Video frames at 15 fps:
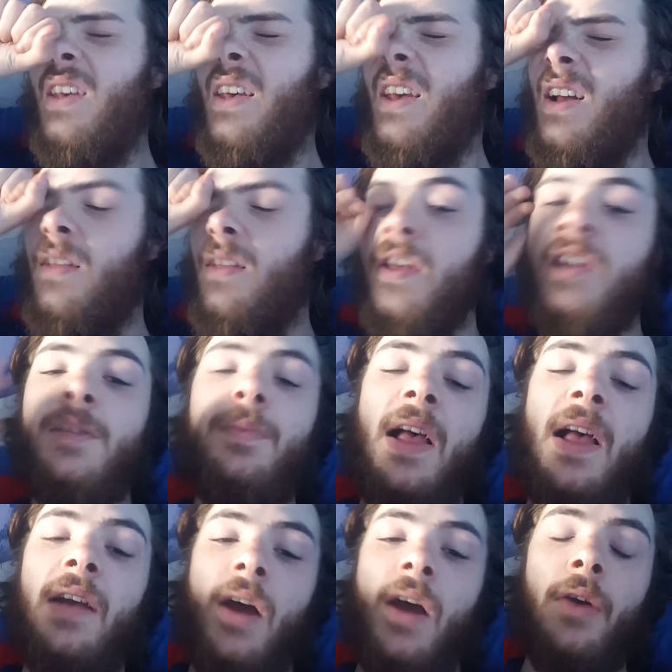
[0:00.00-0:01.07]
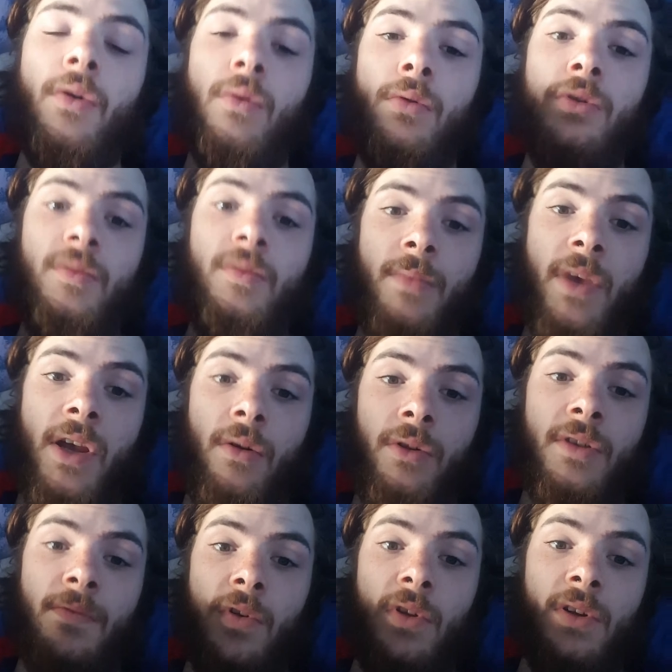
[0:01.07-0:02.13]
this black guy called Jamil is
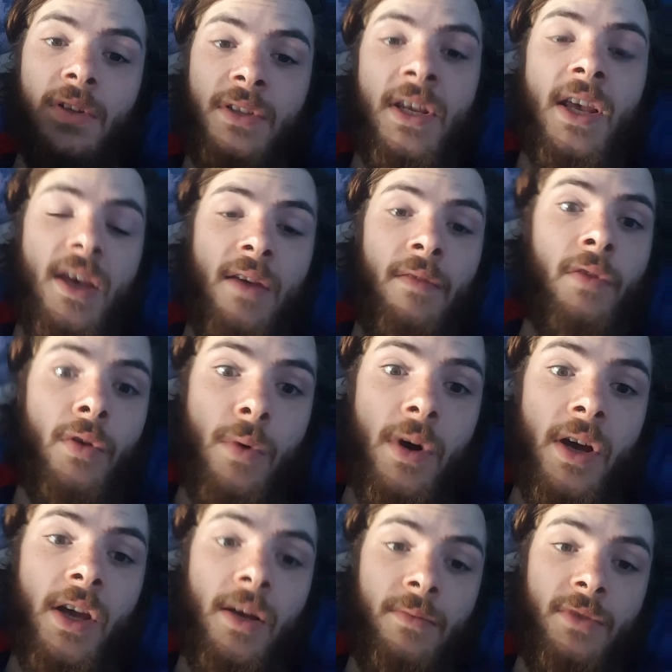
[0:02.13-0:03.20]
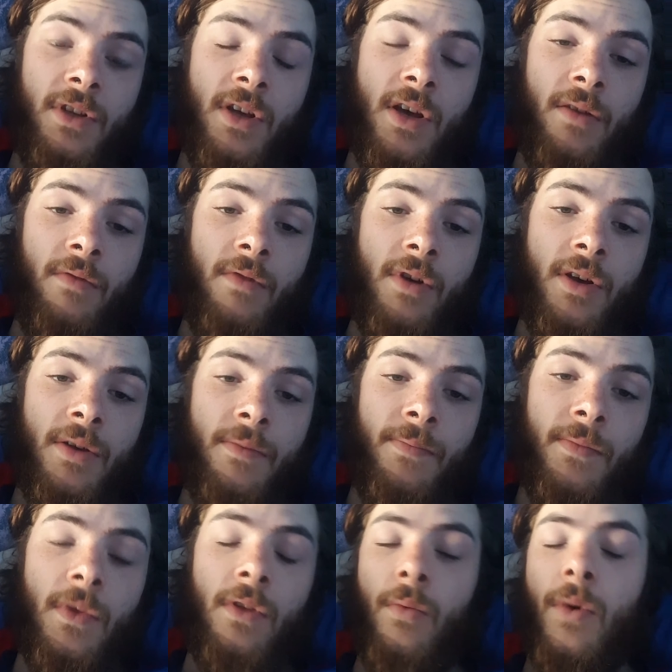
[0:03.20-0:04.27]
a volunteer for the YMCA, right?
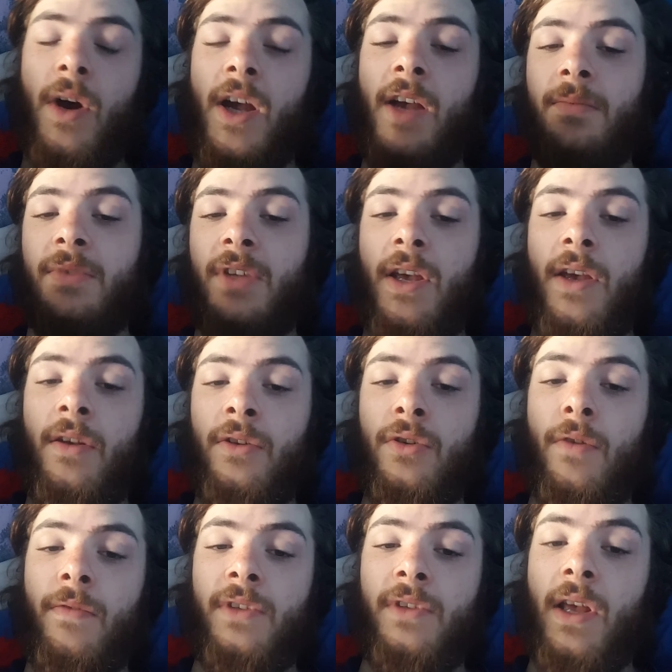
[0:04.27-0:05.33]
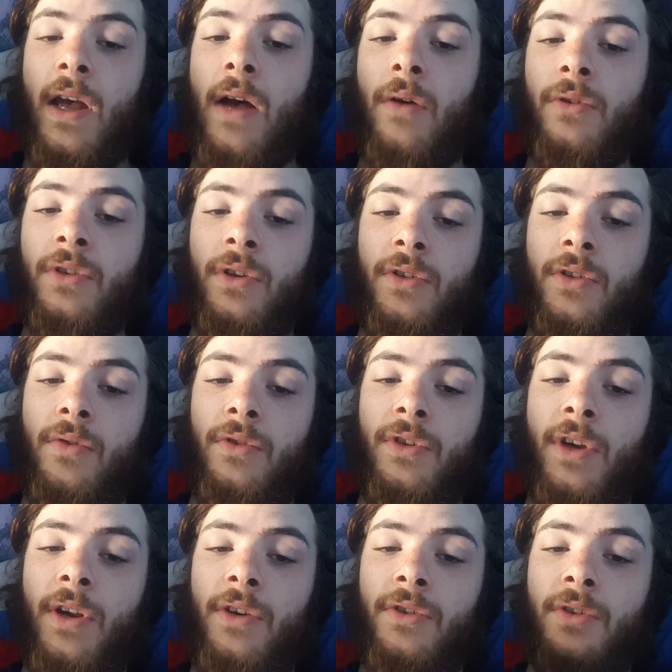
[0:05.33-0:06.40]
The YMCA is obviously a housing
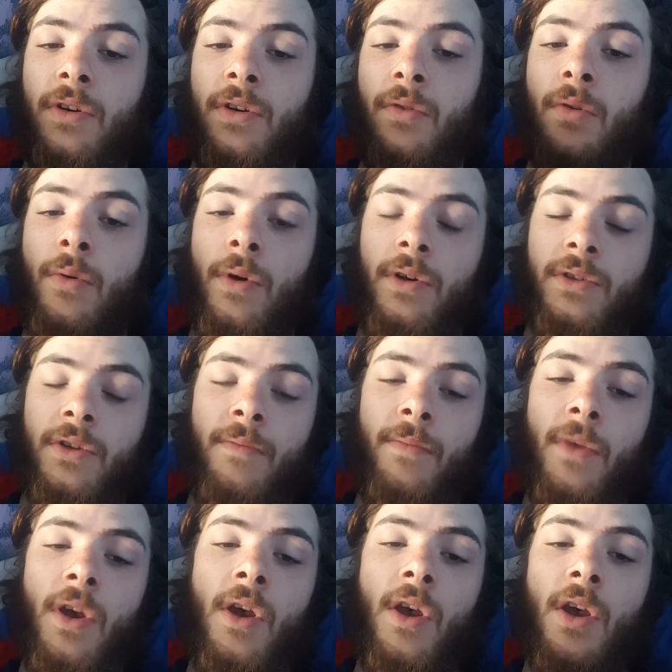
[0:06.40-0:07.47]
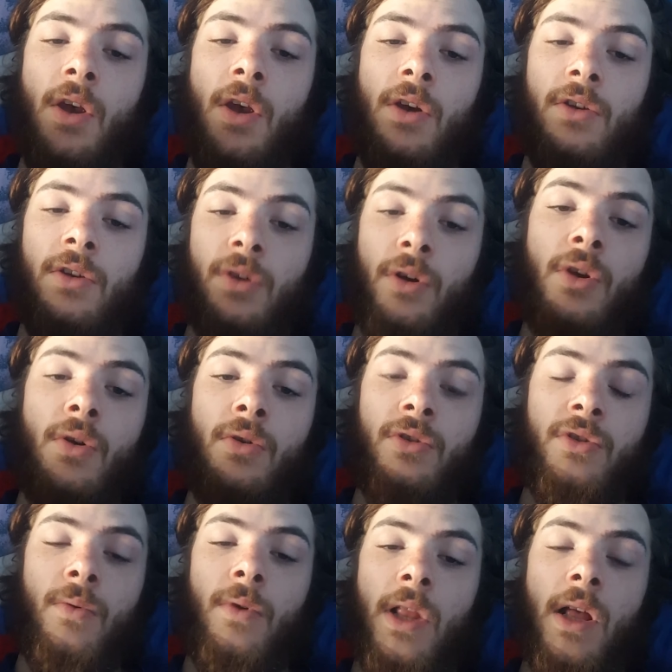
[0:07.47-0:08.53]
association in the Worksop. So I used
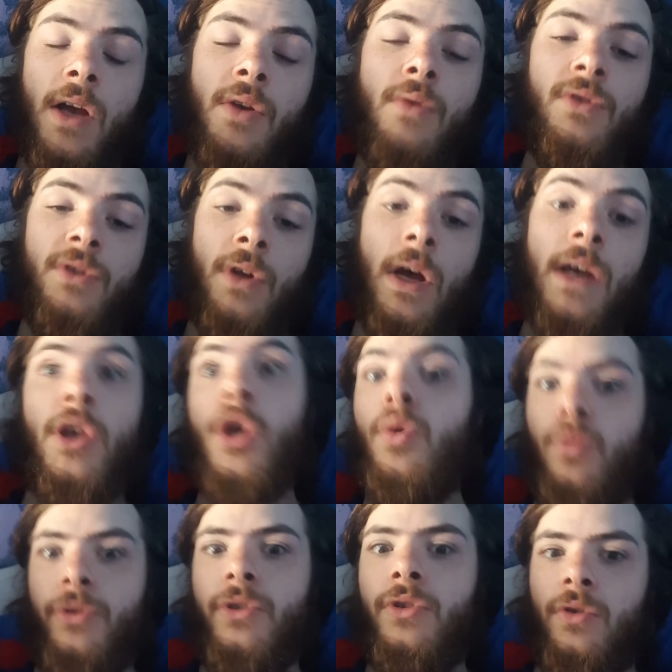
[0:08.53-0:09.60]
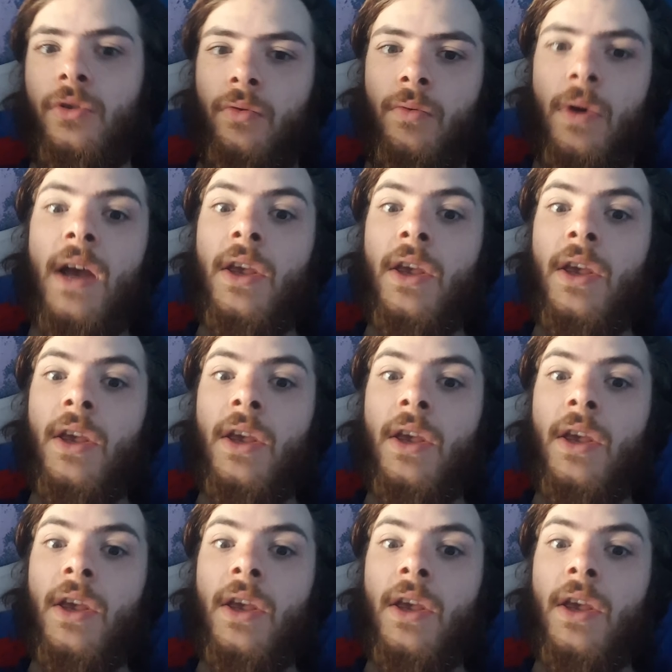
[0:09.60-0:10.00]
to, I